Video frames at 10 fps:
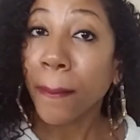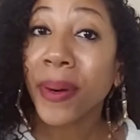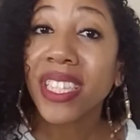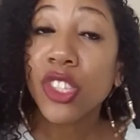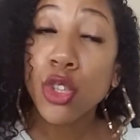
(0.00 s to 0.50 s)

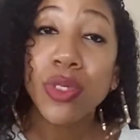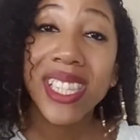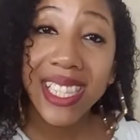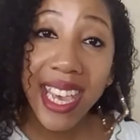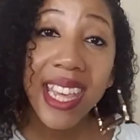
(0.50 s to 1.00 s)
but to
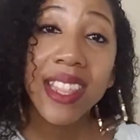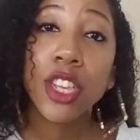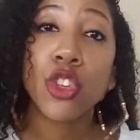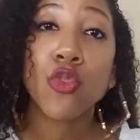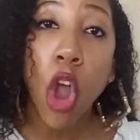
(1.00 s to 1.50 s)
say that
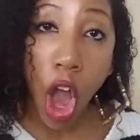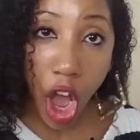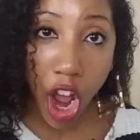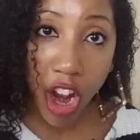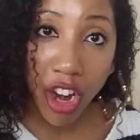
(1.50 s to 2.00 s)
you
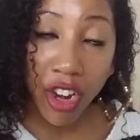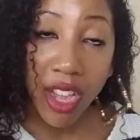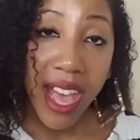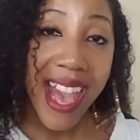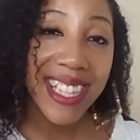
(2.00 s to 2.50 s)
are
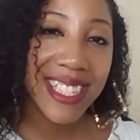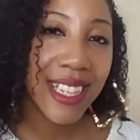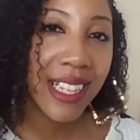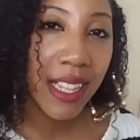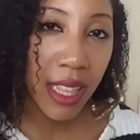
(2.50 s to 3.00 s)
and
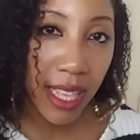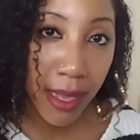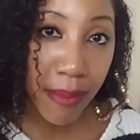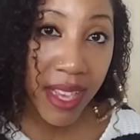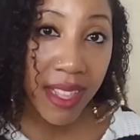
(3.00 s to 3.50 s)
to
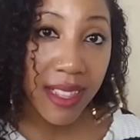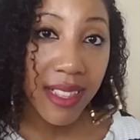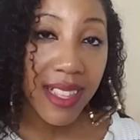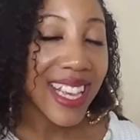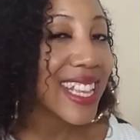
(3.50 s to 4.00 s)
claim it
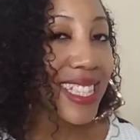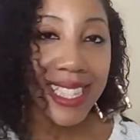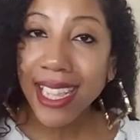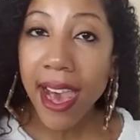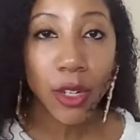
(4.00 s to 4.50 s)
is
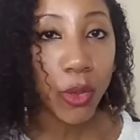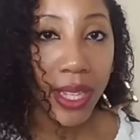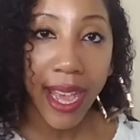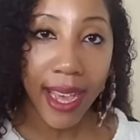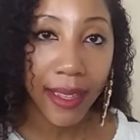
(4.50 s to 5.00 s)
not
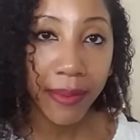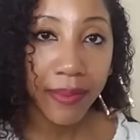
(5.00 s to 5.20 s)
okay.